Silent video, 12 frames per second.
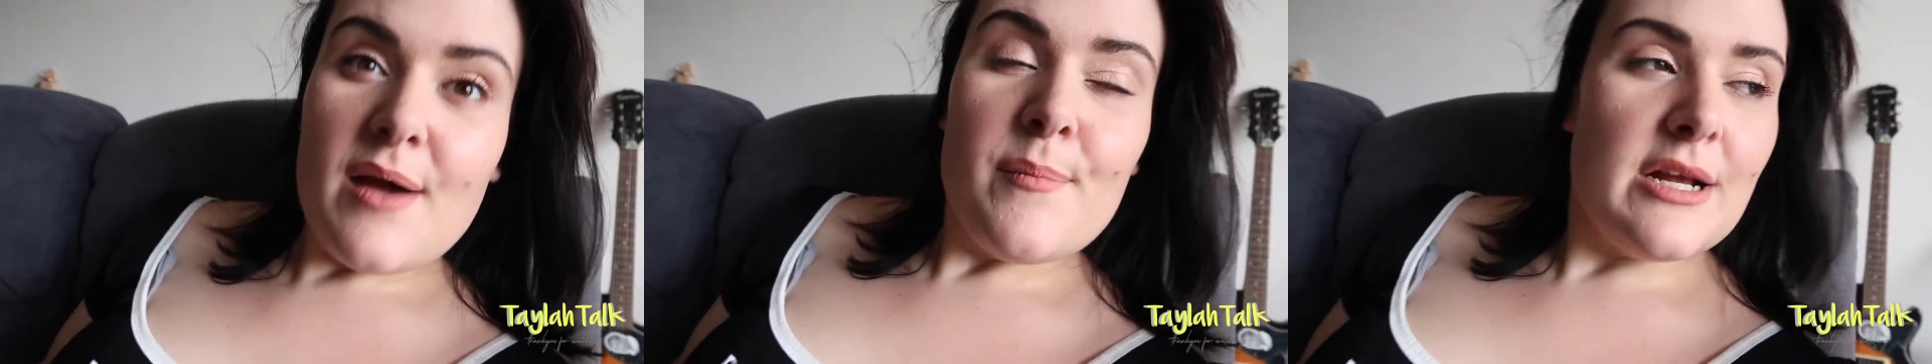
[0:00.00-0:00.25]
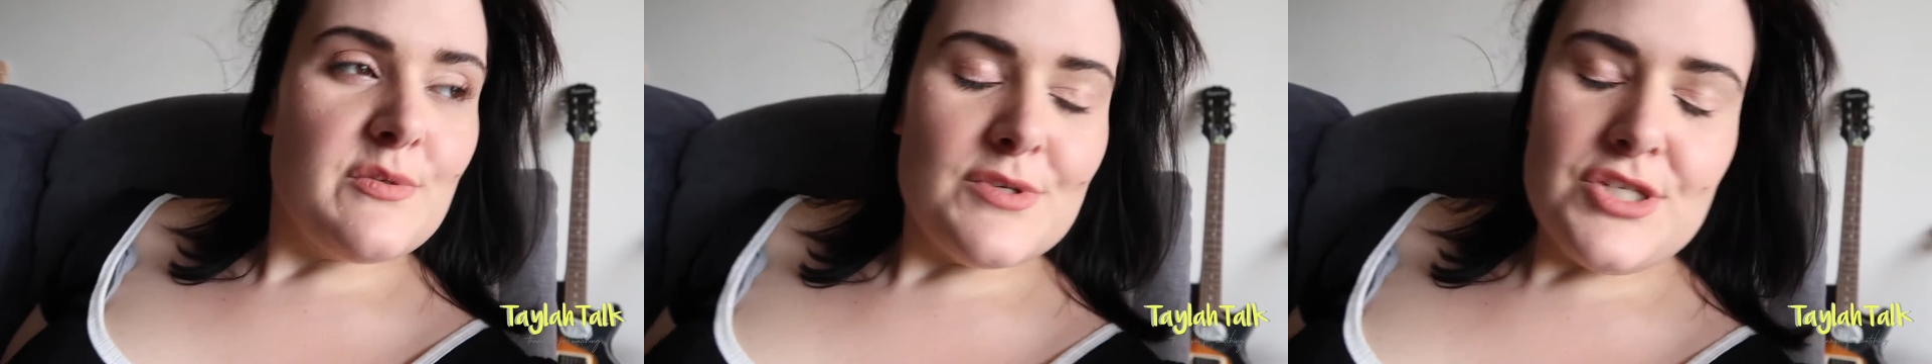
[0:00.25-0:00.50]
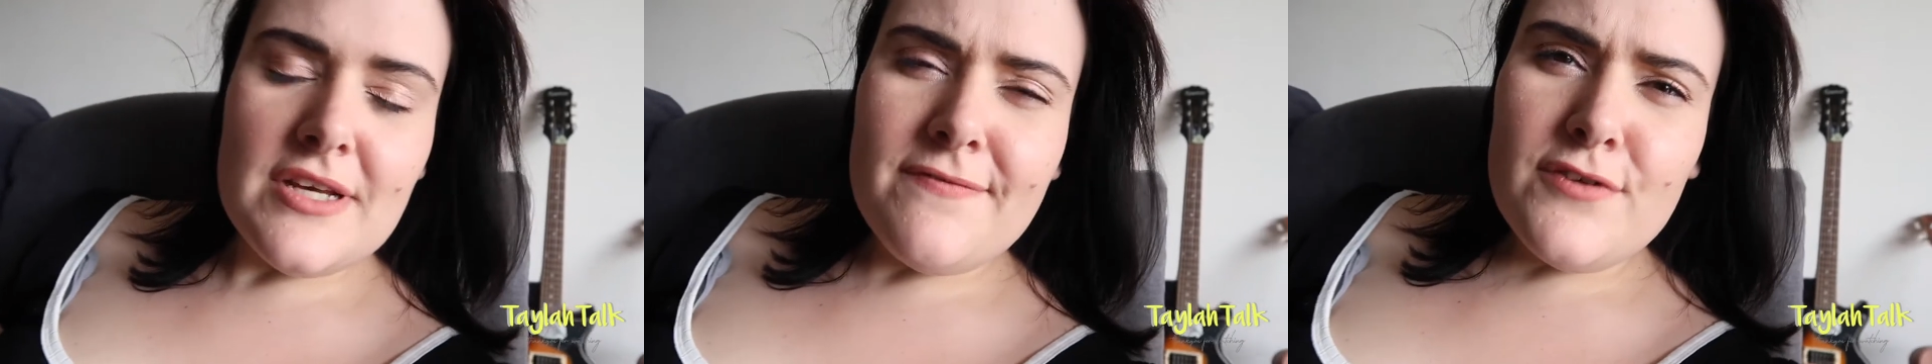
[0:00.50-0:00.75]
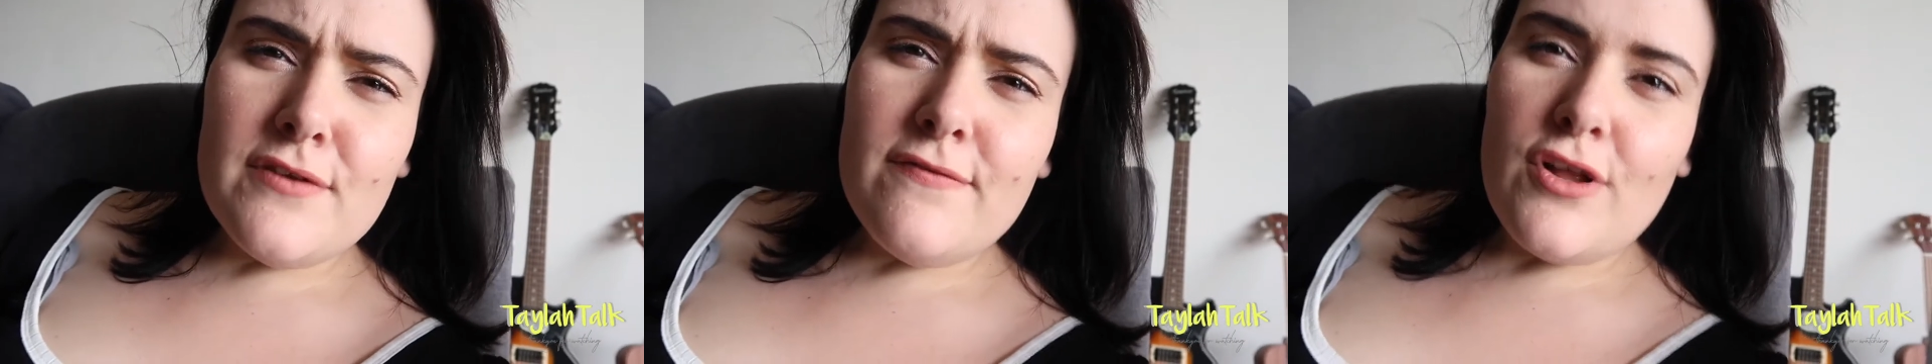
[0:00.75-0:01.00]
But I was watching a
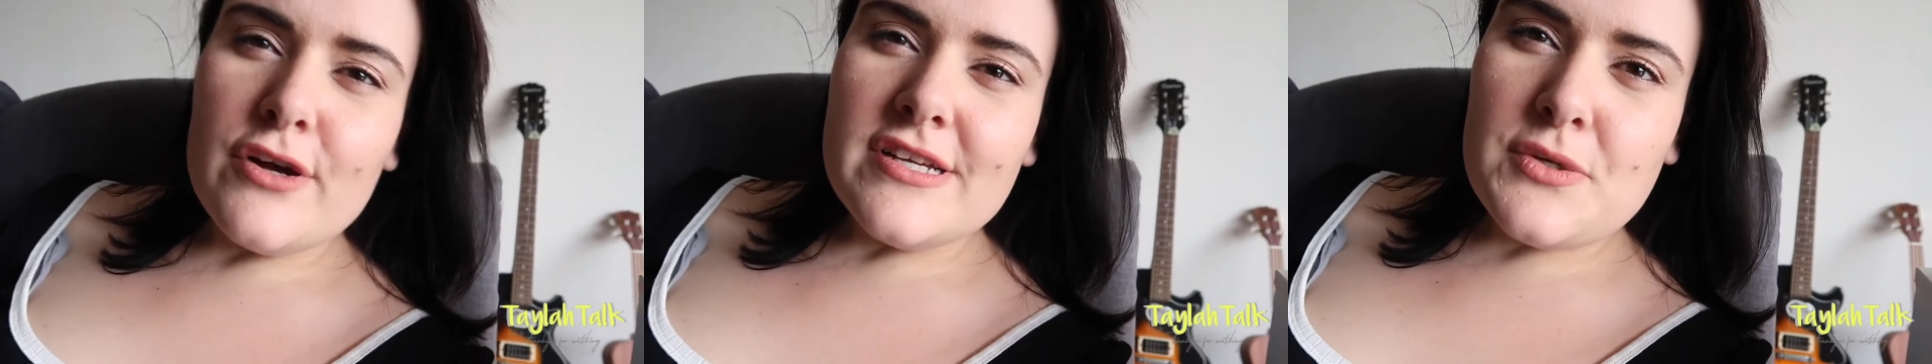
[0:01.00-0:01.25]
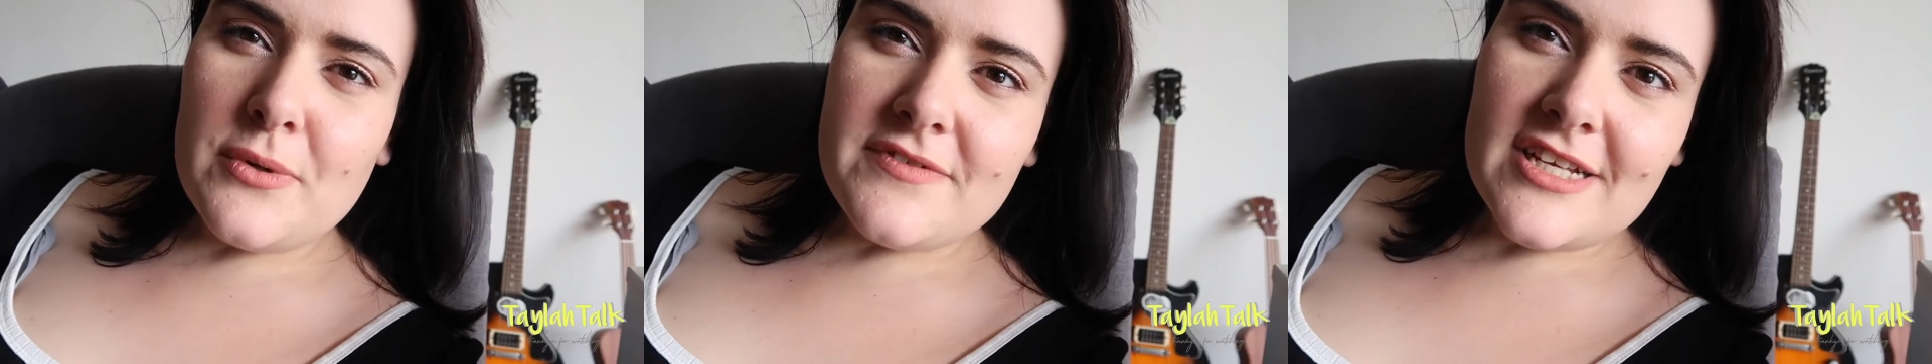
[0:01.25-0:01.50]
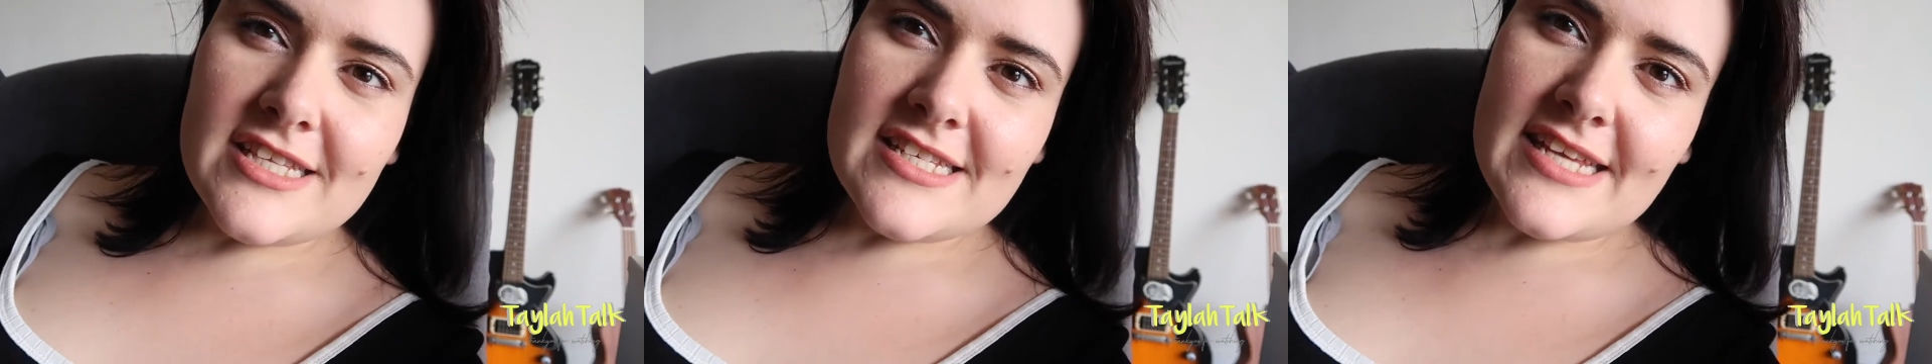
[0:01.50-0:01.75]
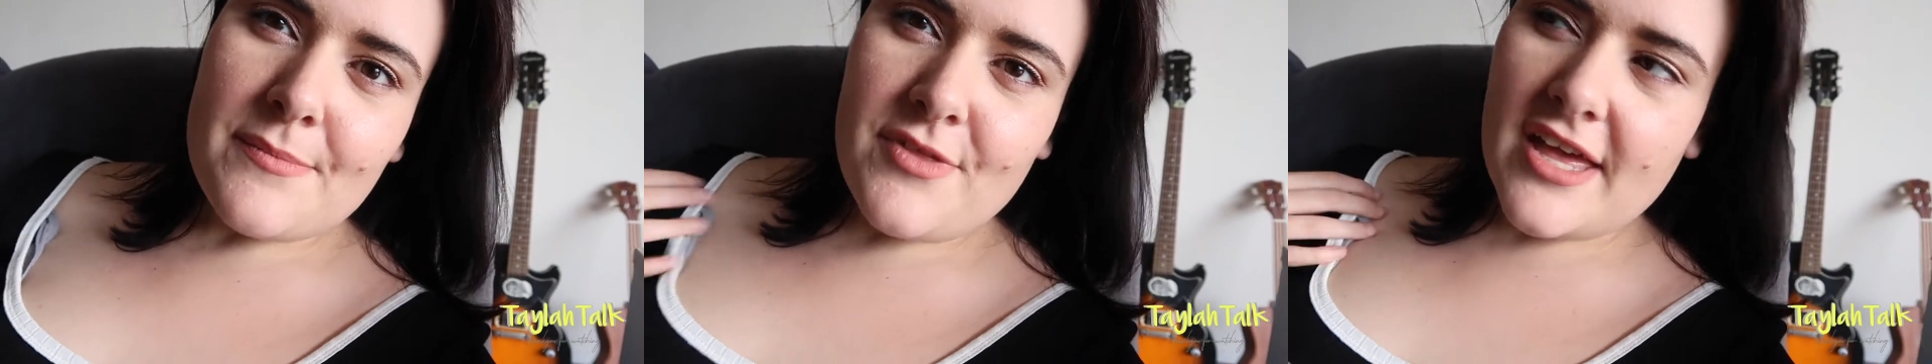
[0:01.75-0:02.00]
few vloggers who have done the
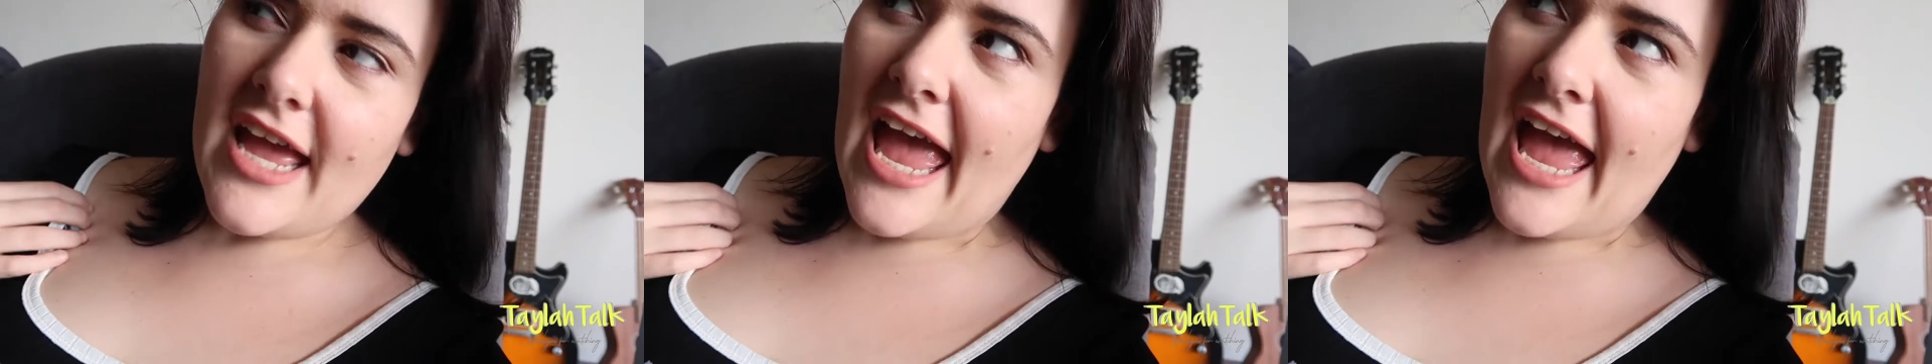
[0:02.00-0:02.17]
same thing,